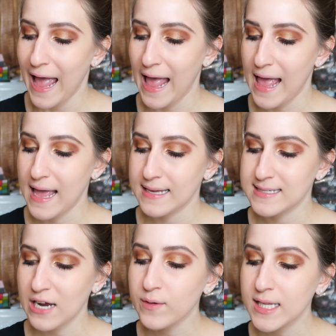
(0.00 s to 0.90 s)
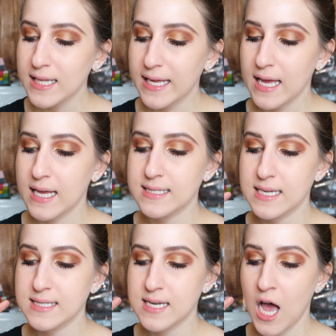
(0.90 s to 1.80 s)
and I really like it because
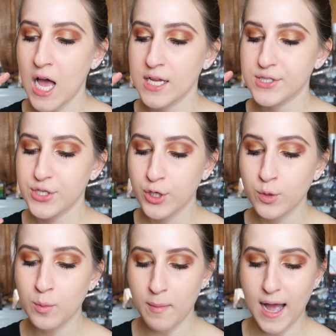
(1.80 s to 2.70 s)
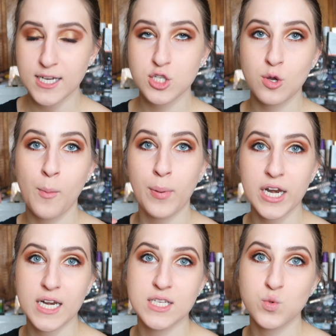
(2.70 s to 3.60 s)
it's not too much,
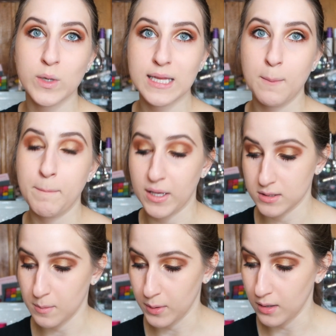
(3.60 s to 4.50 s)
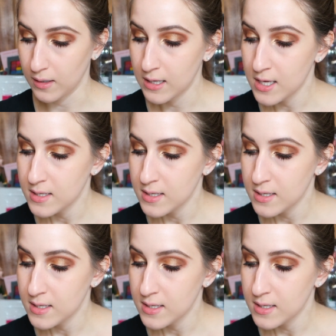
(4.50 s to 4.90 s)
but it is really buildable.